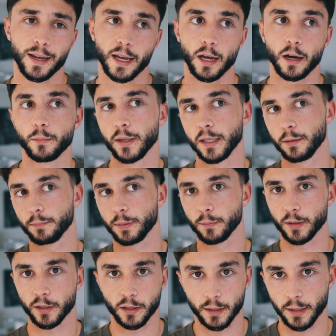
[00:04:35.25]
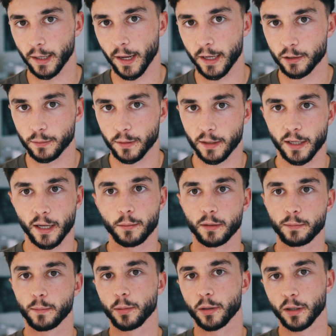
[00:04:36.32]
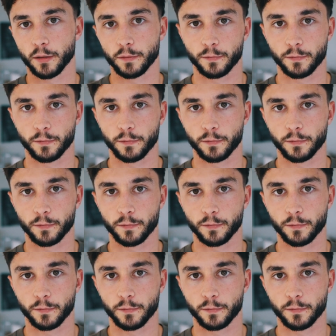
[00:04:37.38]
how many people are going to engage with it how many people are going